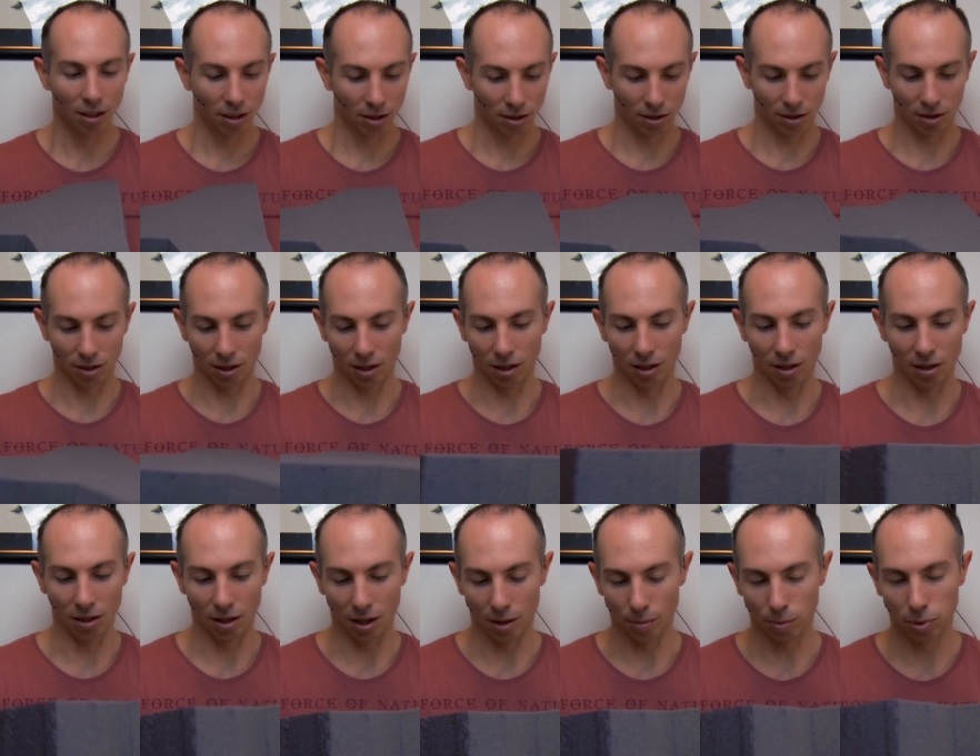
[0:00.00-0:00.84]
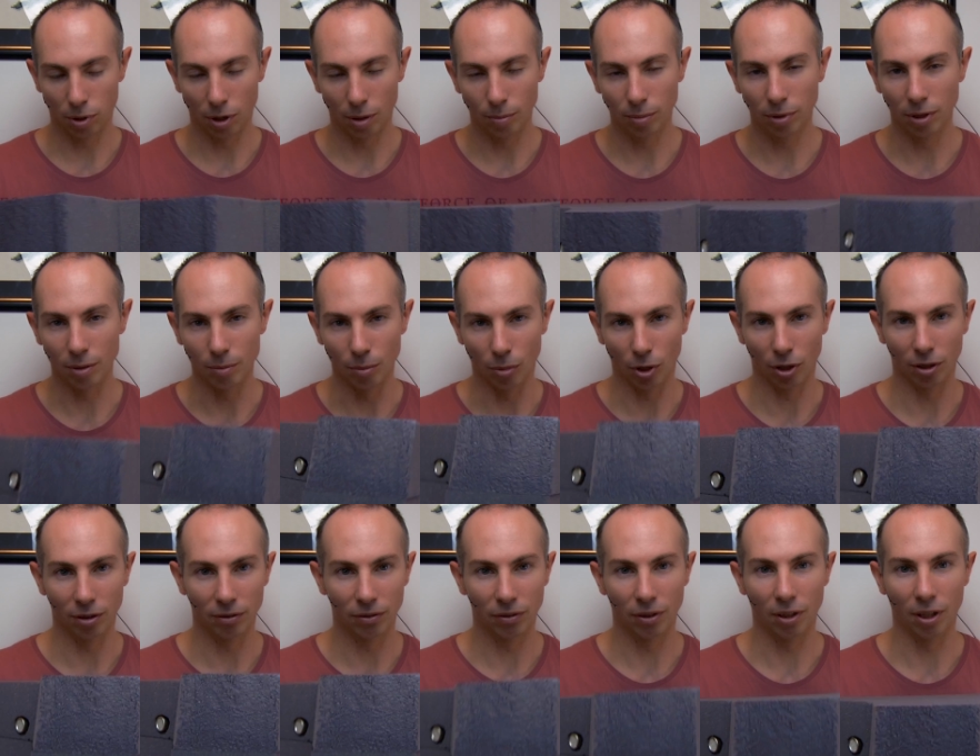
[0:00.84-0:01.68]
So I'll probably
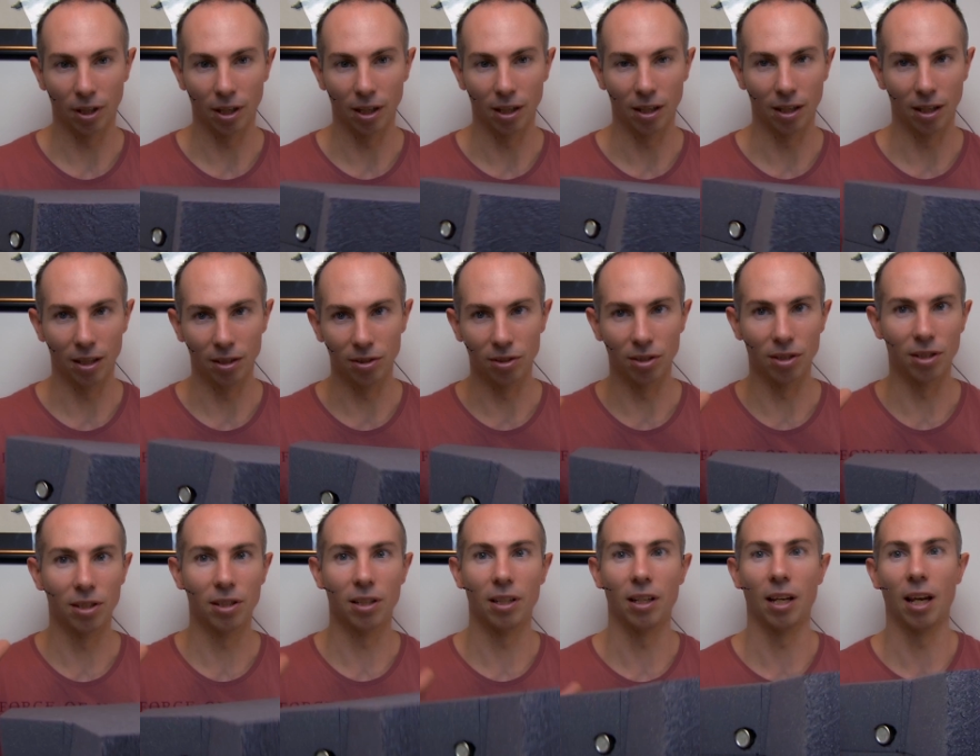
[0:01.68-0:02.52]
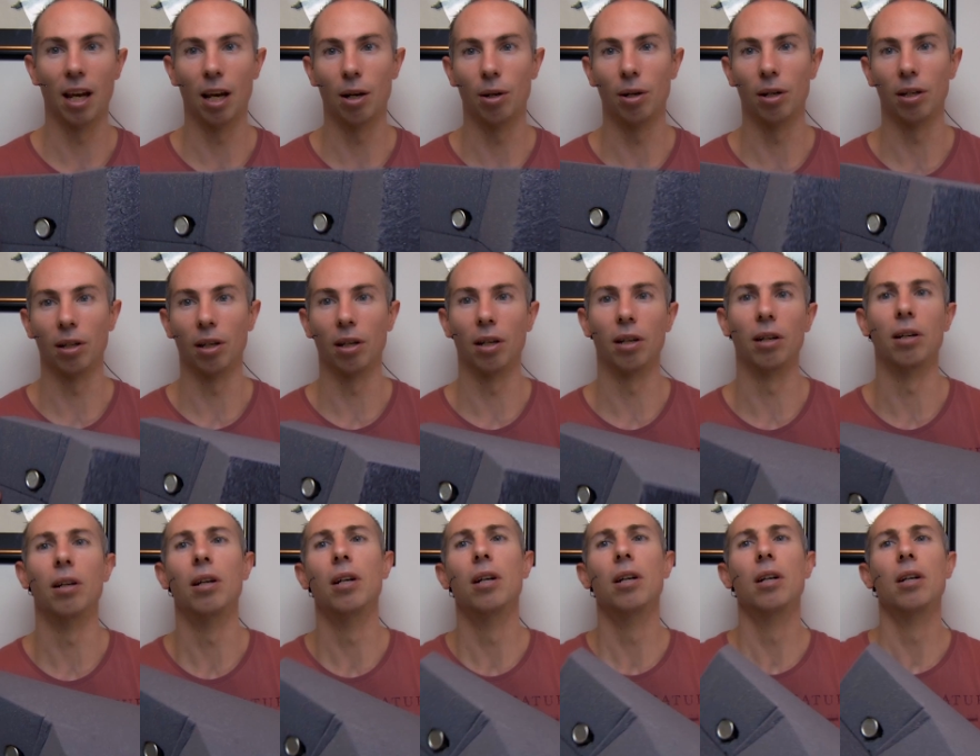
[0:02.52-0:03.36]
modify it and just see how I
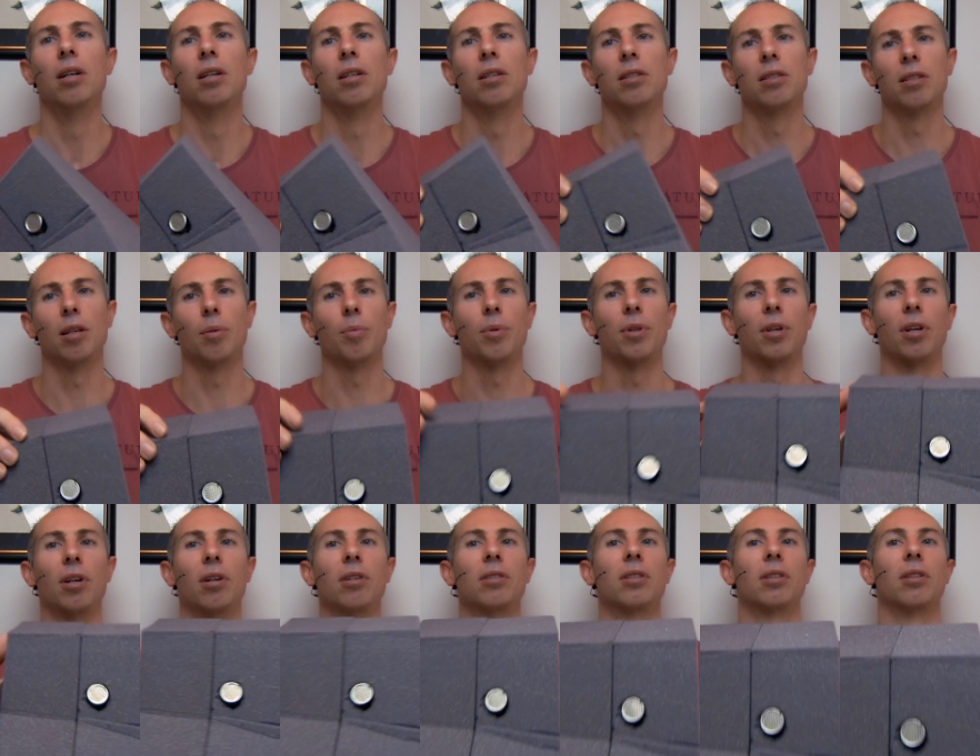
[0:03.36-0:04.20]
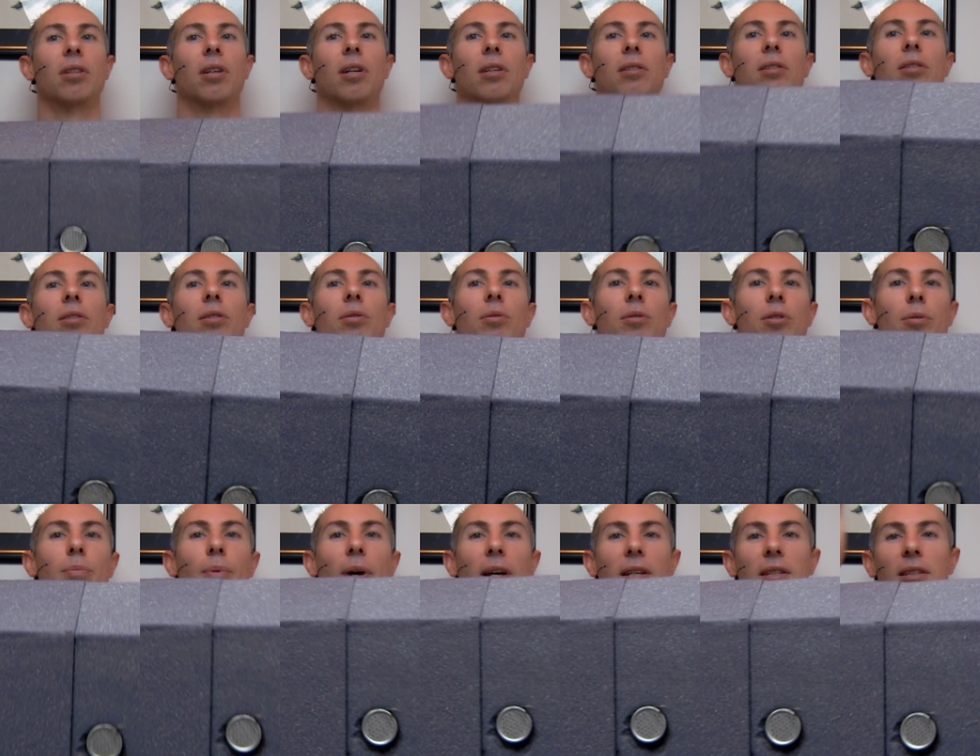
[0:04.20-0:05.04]
go. Something else I'd like to do
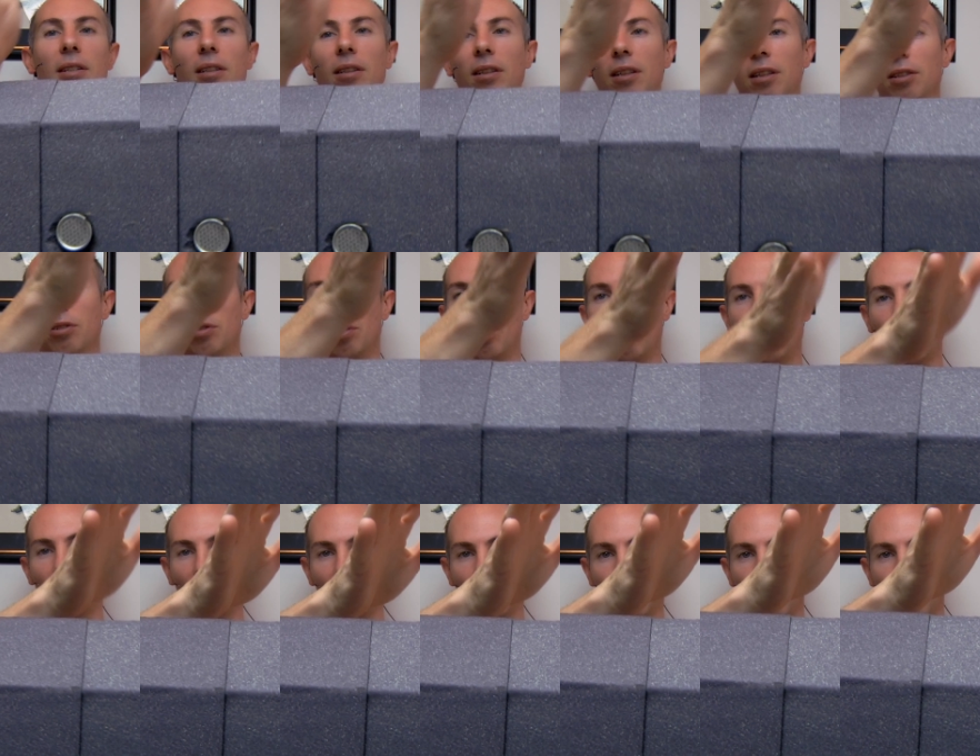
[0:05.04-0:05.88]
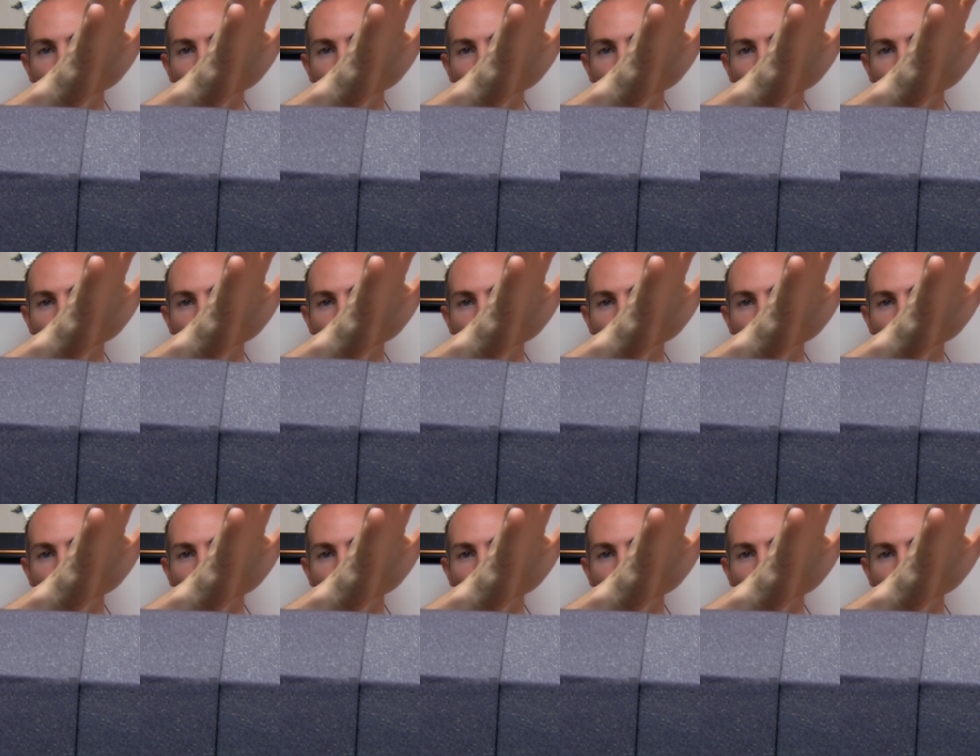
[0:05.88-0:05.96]
is basically try and